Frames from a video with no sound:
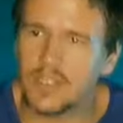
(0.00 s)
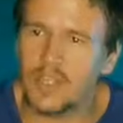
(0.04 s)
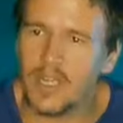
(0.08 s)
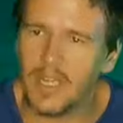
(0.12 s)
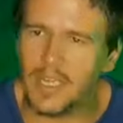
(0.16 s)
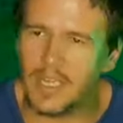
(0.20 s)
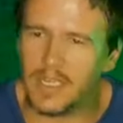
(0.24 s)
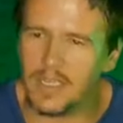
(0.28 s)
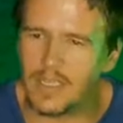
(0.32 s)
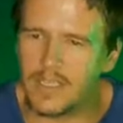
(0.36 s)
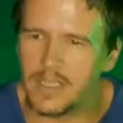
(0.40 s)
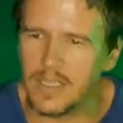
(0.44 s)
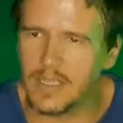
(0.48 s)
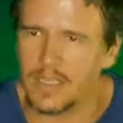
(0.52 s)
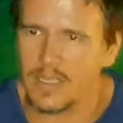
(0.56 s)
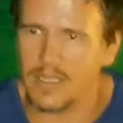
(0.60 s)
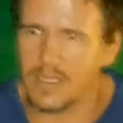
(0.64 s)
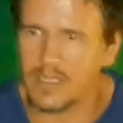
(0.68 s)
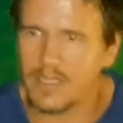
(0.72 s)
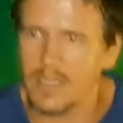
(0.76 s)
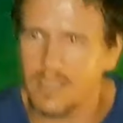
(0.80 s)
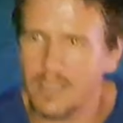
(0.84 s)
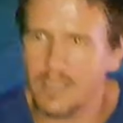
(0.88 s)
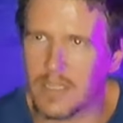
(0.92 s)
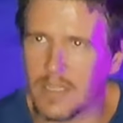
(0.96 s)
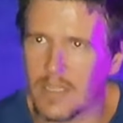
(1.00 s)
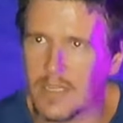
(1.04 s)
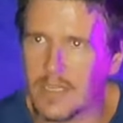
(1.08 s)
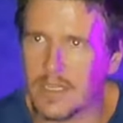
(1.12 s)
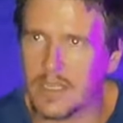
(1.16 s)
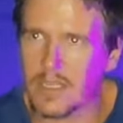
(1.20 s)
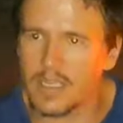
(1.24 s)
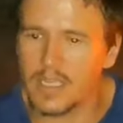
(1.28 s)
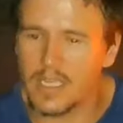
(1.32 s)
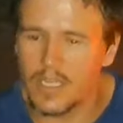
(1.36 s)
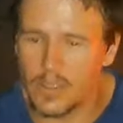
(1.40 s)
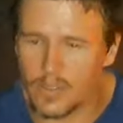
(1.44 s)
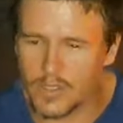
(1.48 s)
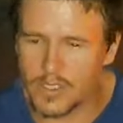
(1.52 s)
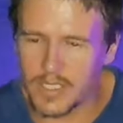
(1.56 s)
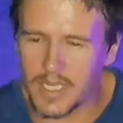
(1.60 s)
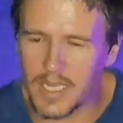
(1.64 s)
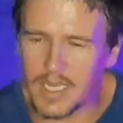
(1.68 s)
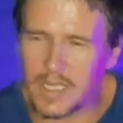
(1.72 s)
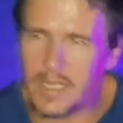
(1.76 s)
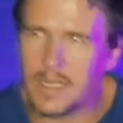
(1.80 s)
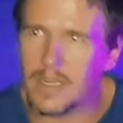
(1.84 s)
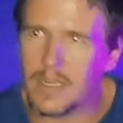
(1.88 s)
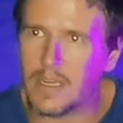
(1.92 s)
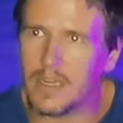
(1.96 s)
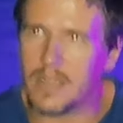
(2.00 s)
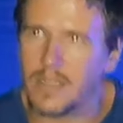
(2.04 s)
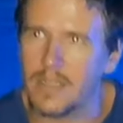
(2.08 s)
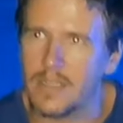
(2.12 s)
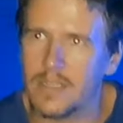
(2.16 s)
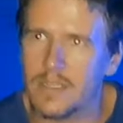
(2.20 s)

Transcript: Try it. Can you stand here?